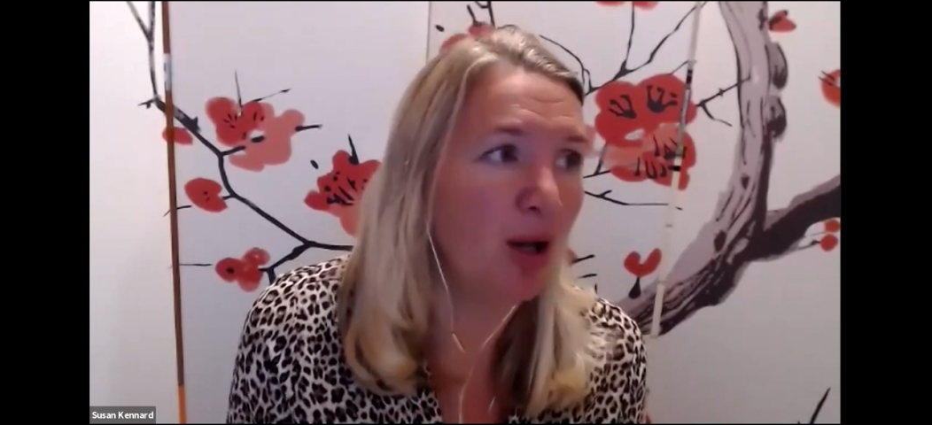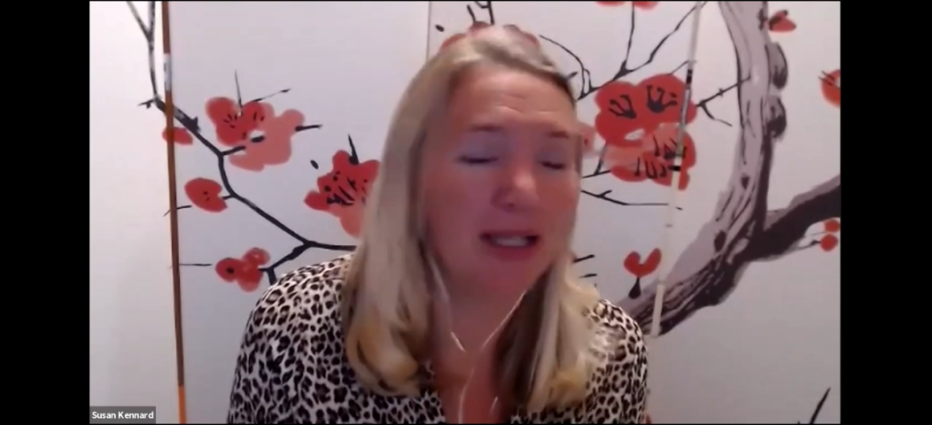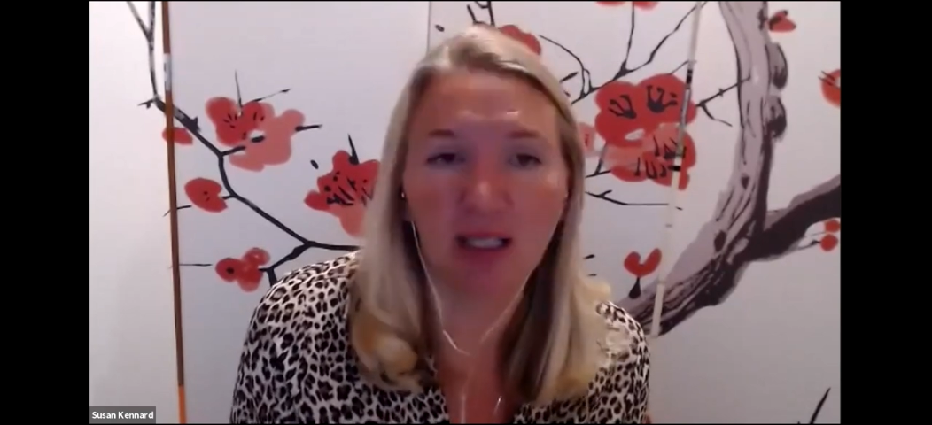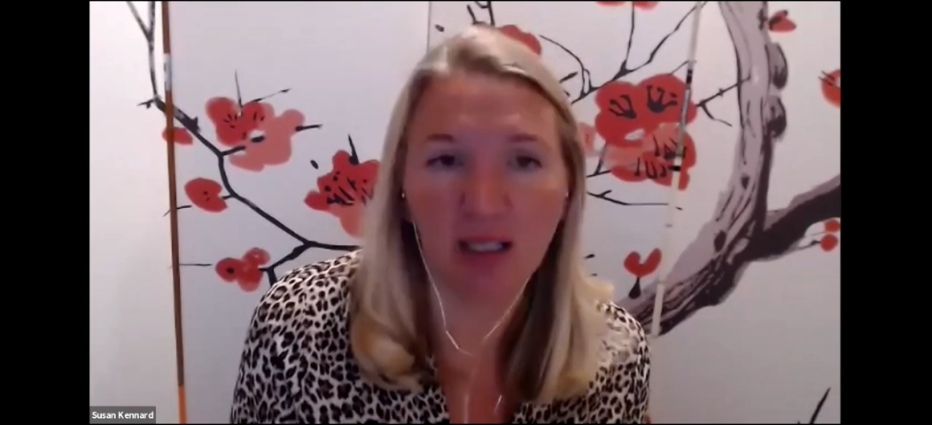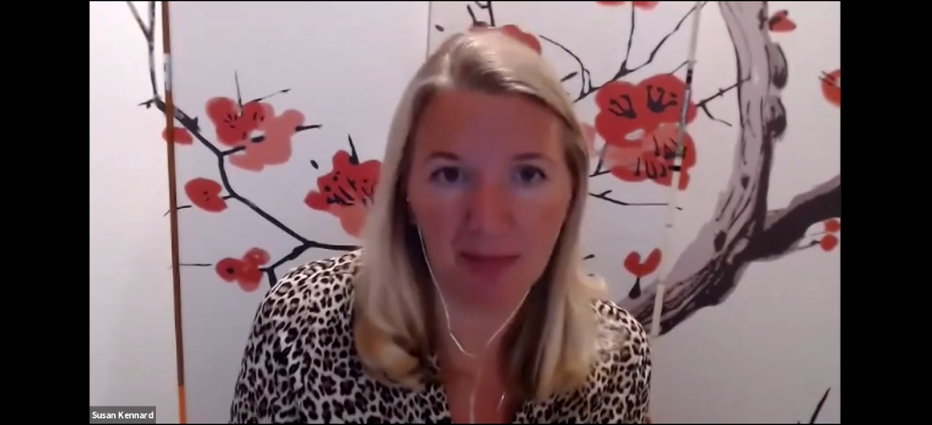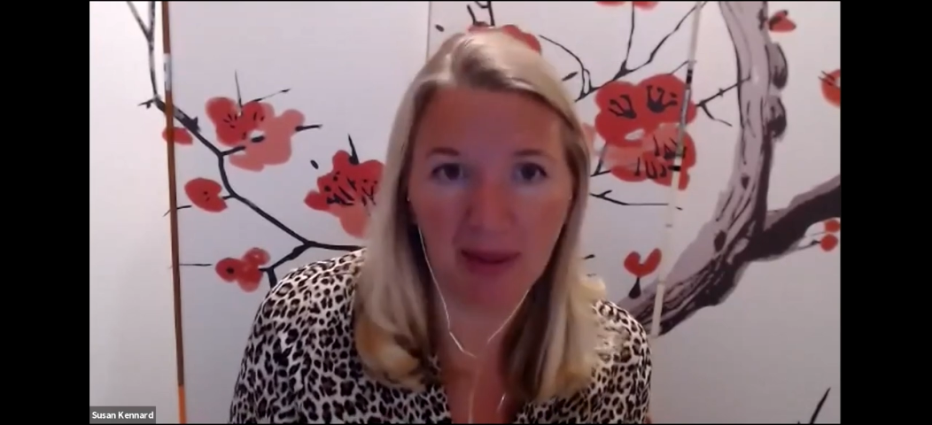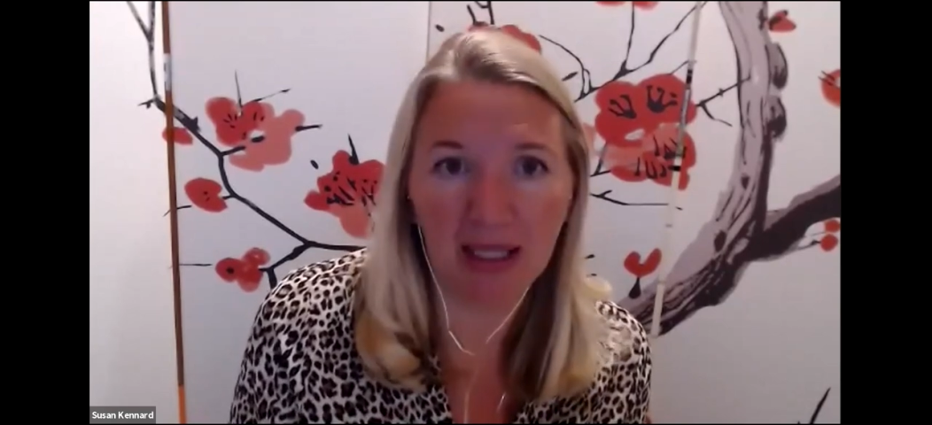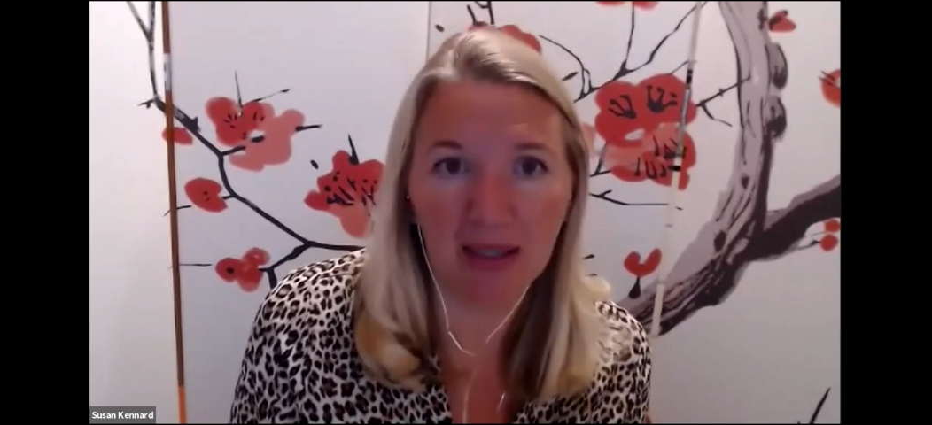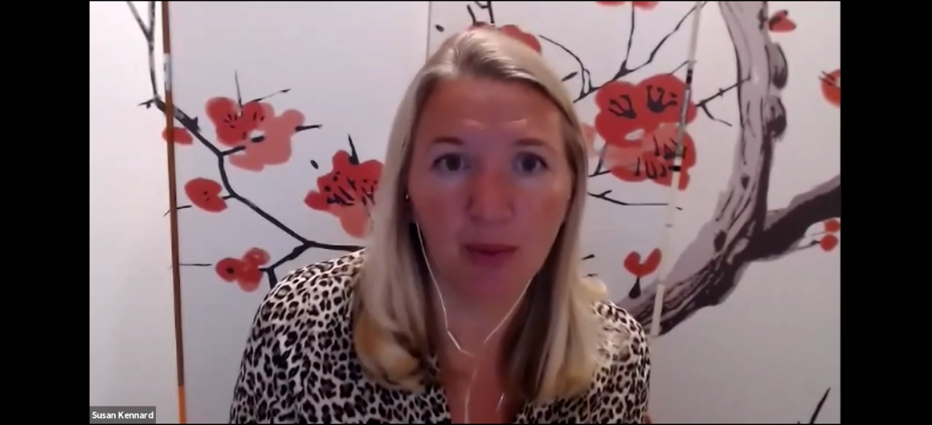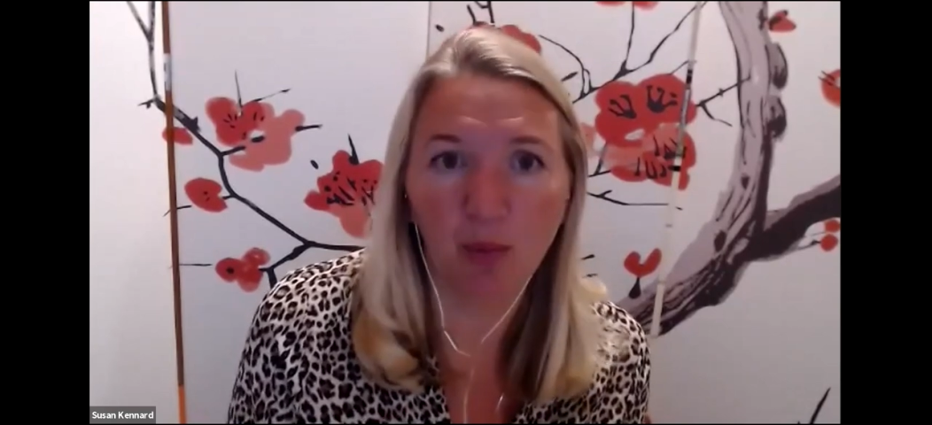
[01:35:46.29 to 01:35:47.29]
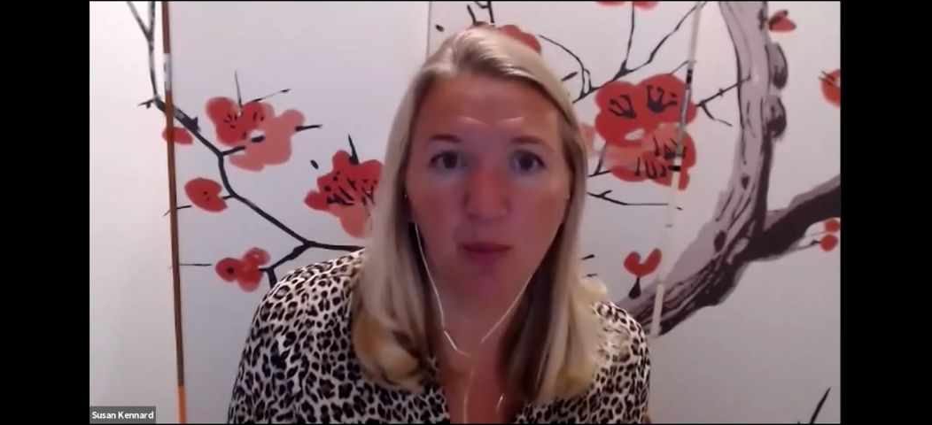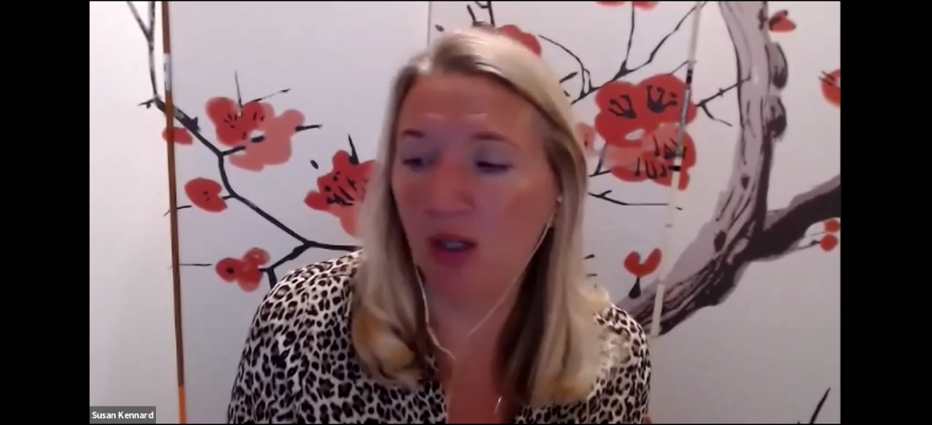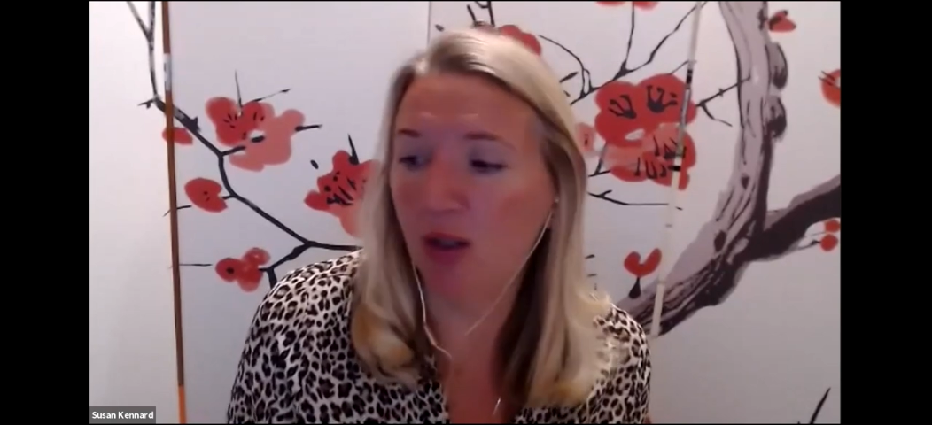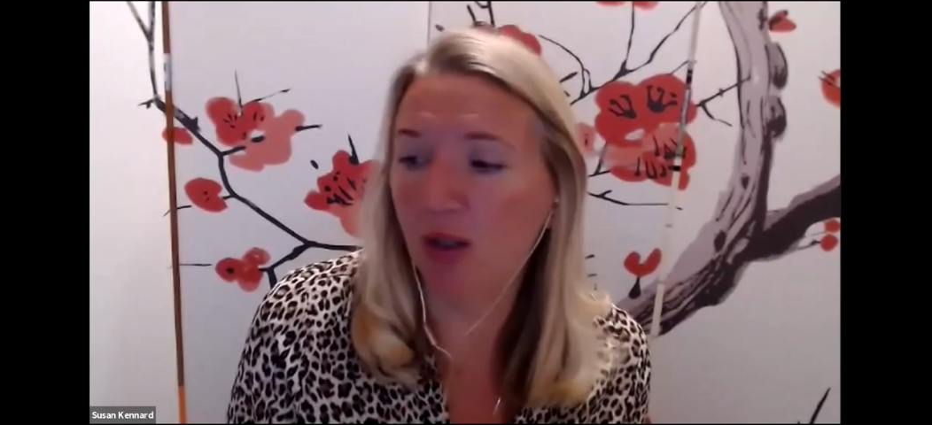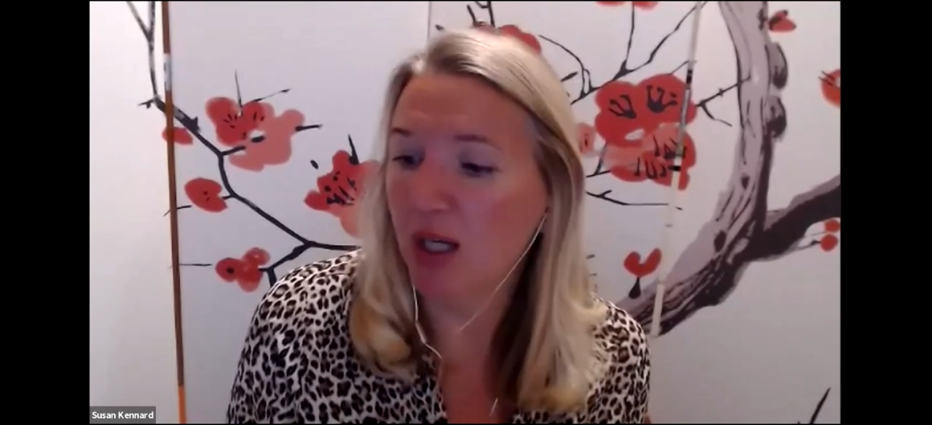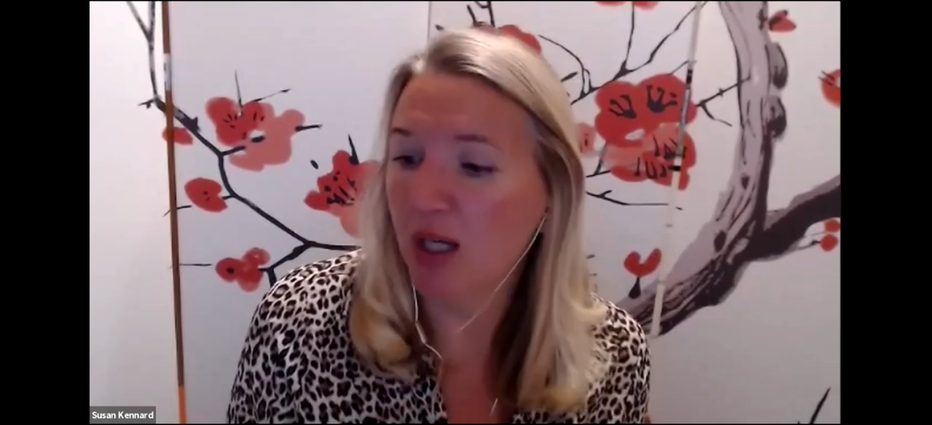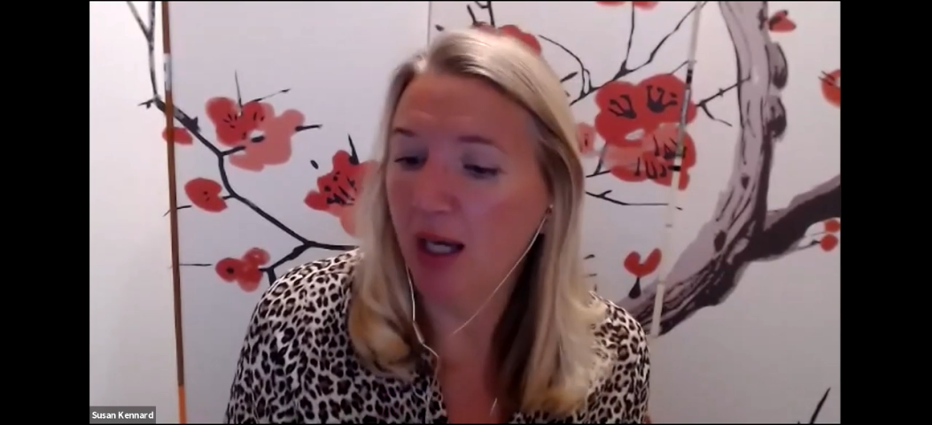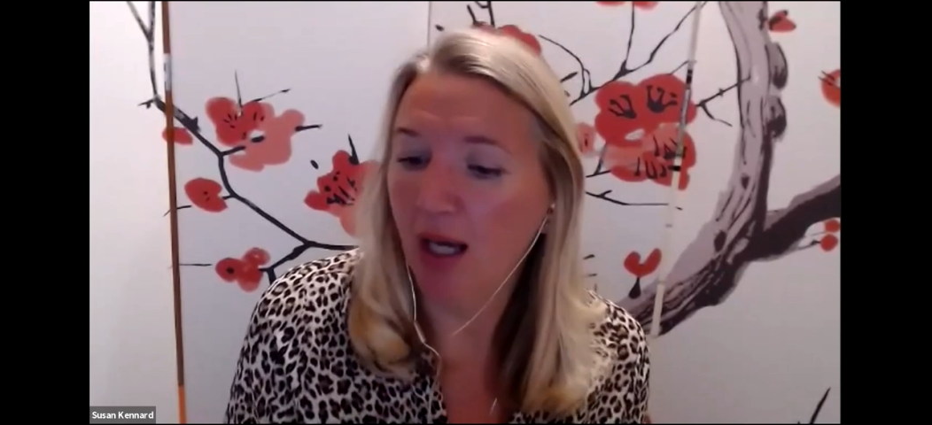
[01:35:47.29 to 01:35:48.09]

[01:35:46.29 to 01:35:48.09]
I going to be in the world,